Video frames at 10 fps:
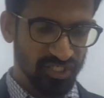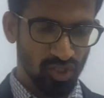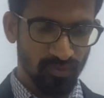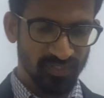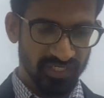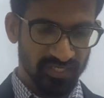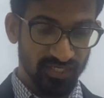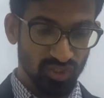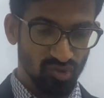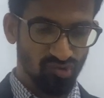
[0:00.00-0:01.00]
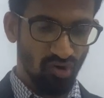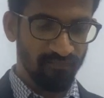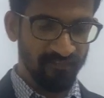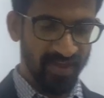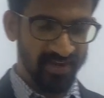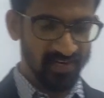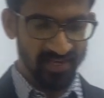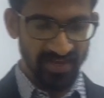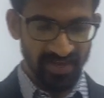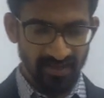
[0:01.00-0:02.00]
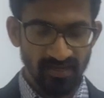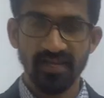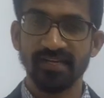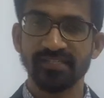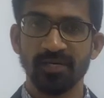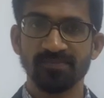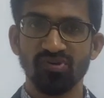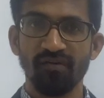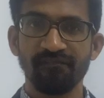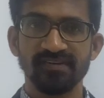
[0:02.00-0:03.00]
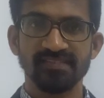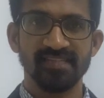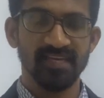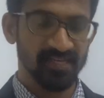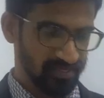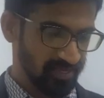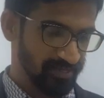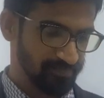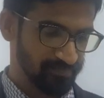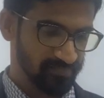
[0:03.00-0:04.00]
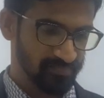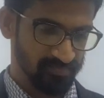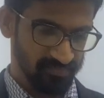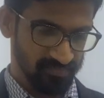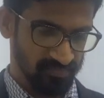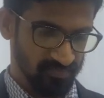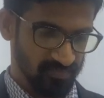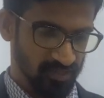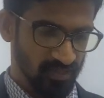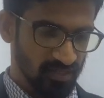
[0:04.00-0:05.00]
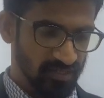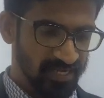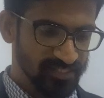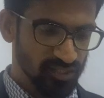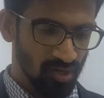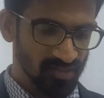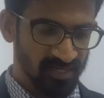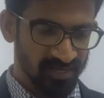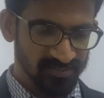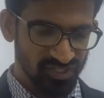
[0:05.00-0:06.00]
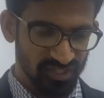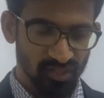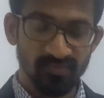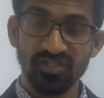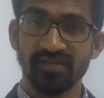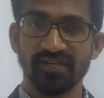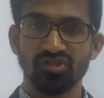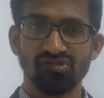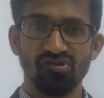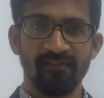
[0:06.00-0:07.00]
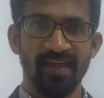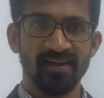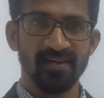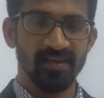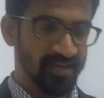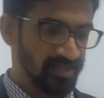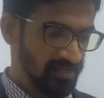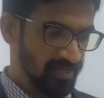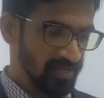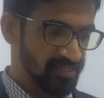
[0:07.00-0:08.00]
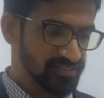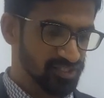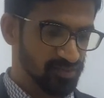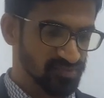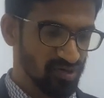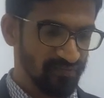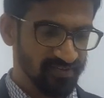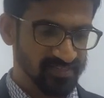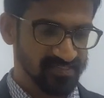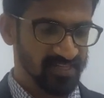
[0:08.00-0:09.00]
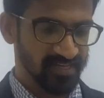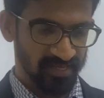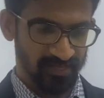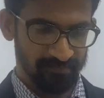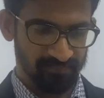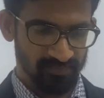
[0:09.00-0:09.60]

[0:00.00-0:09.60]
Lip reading: trigonometric ratios of angle A in terms of sec A. Write all the other trigonometric ratios of angle A in terms of sec A.